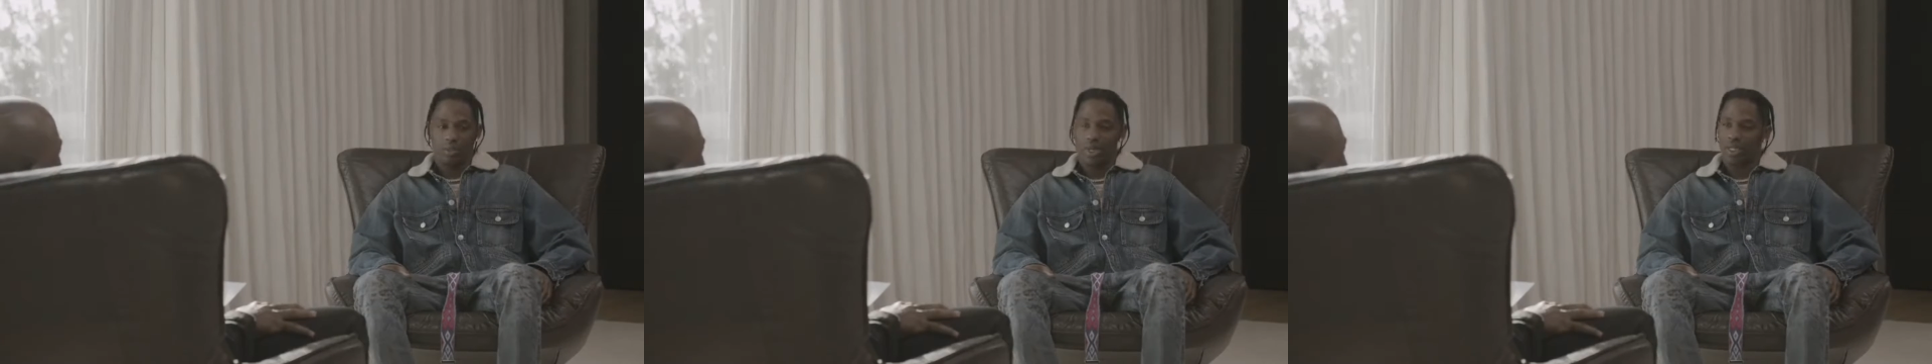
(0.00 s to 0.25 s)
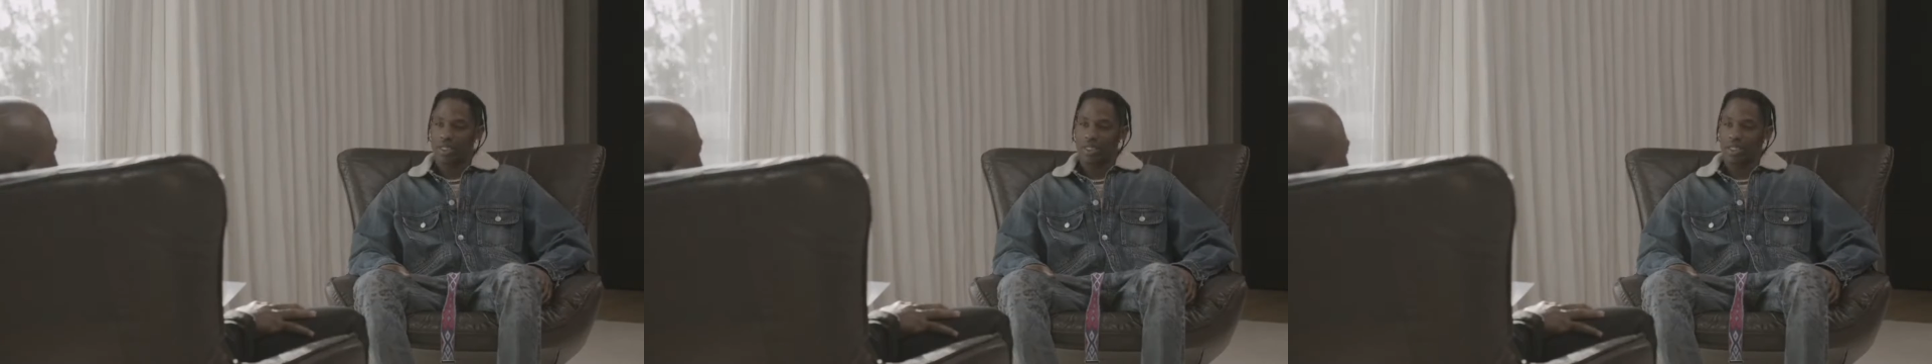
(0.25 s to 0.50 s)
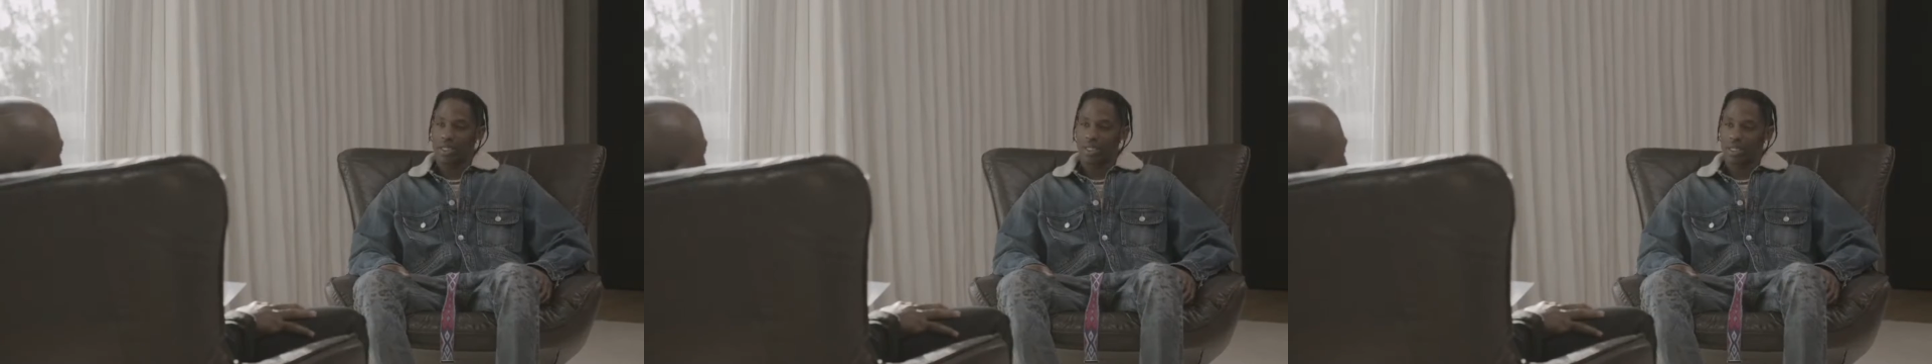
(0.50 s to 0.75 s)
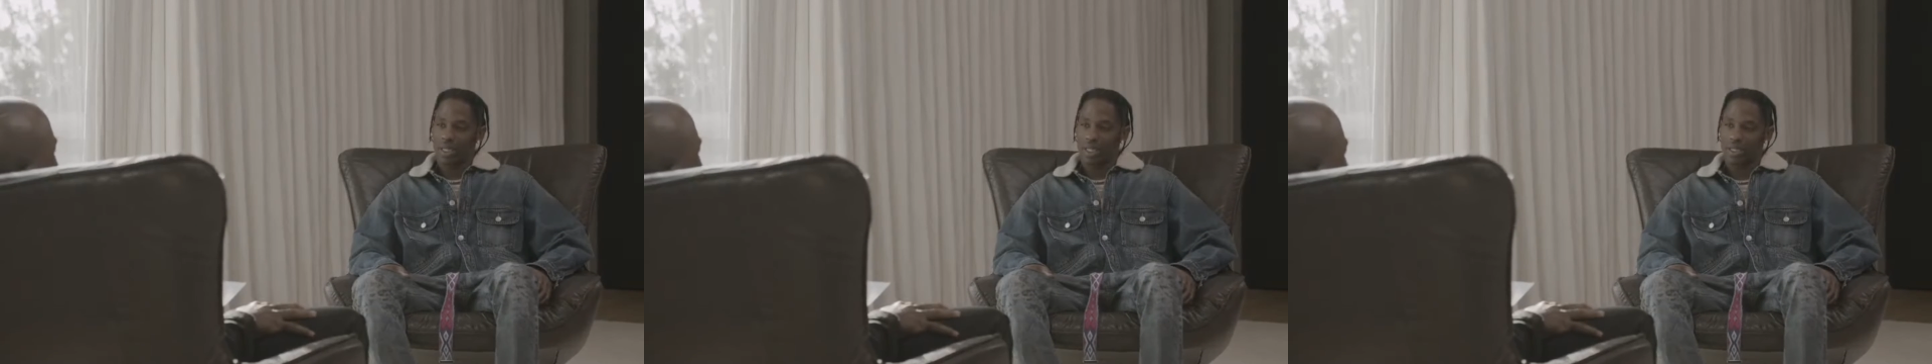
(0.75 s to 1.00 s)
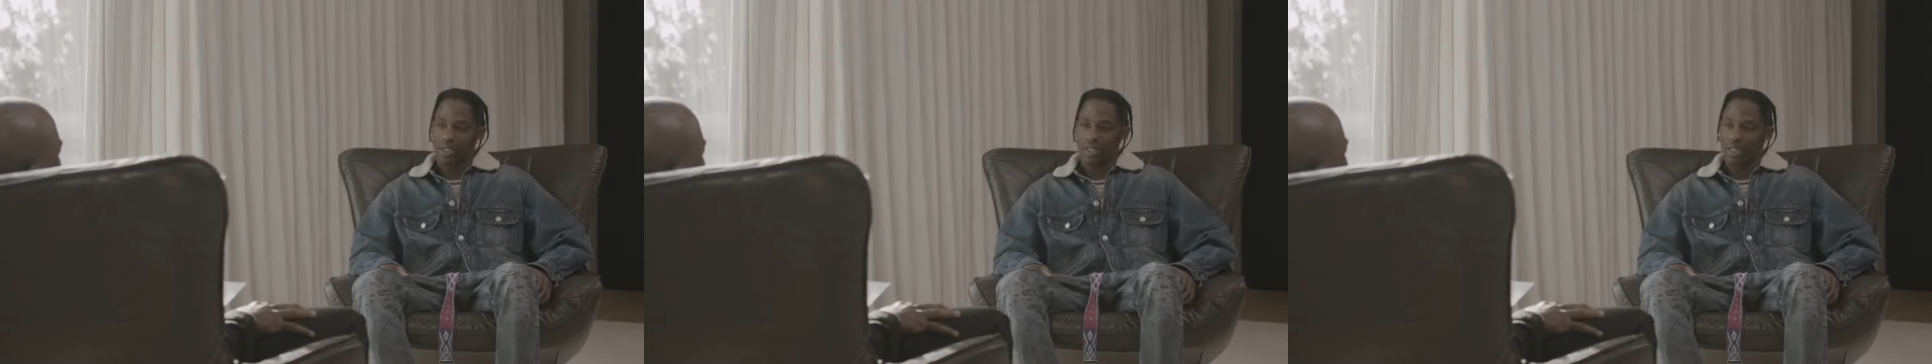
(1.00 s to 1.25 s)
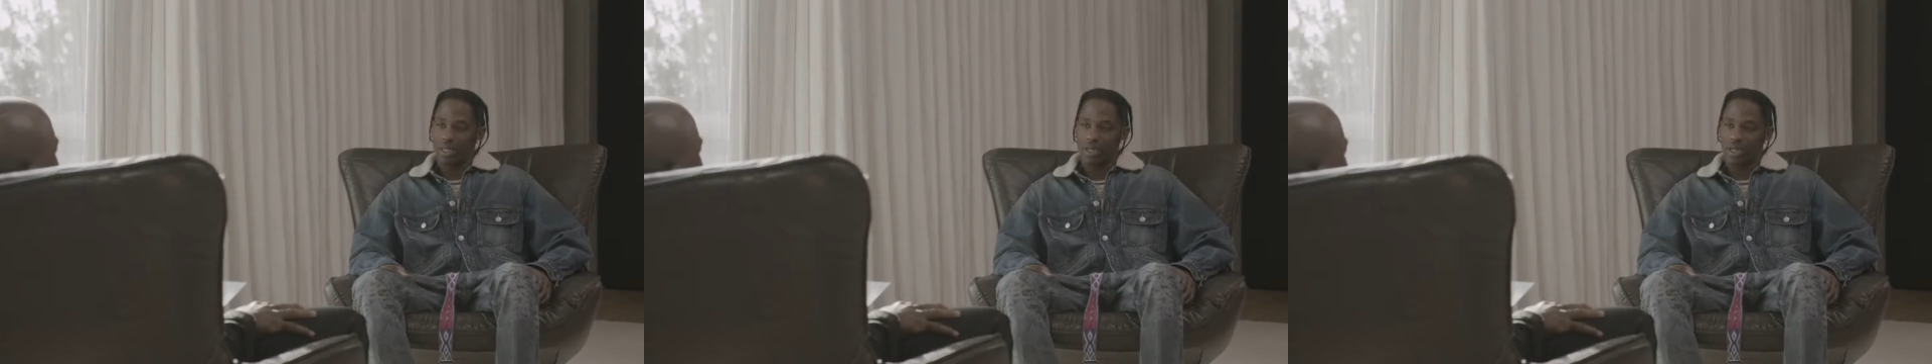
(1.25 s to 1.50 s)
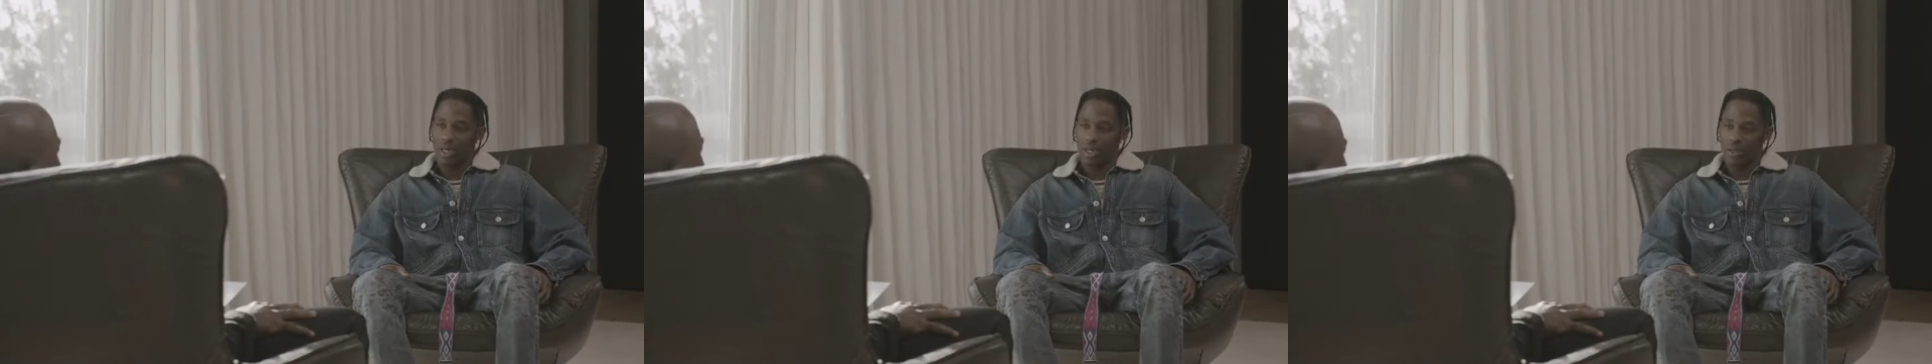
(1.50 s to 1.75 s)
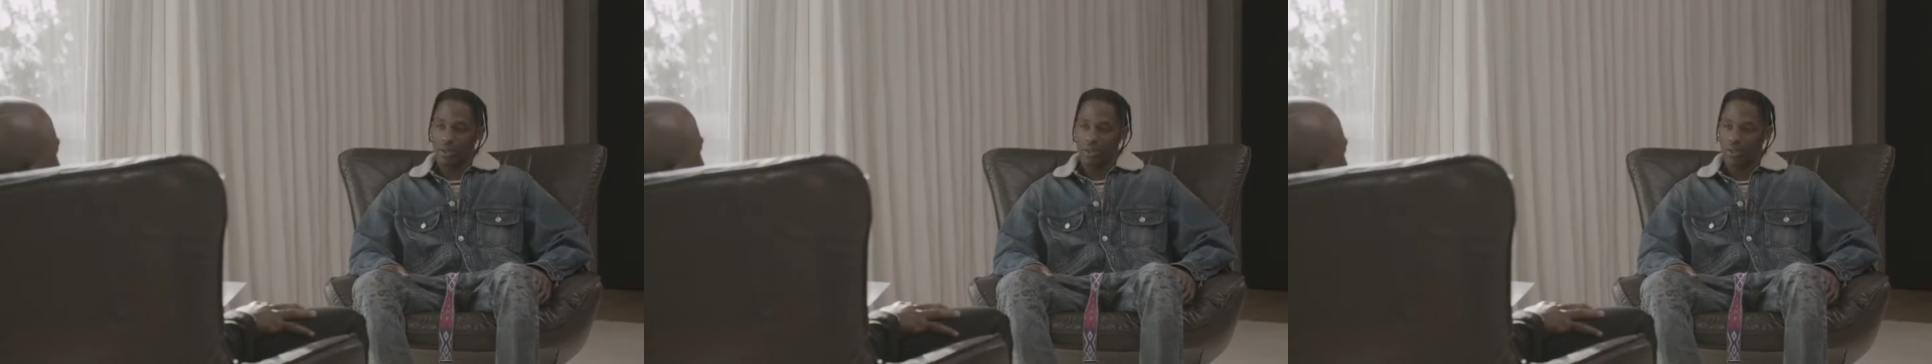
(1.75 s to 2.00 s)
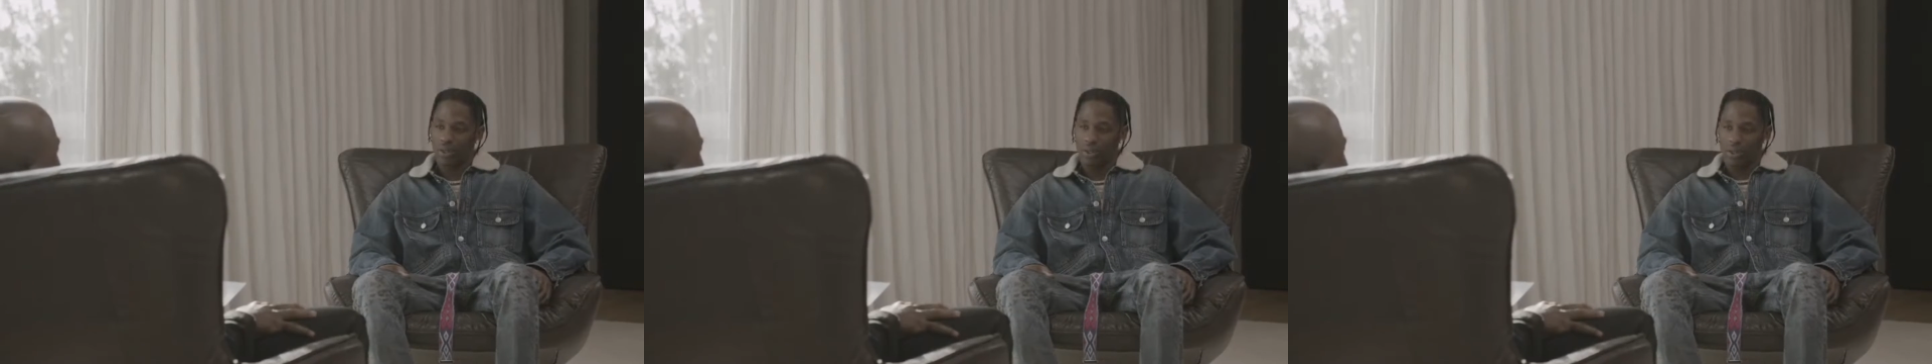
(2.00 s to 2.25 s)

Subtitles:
but I just didn't hear that,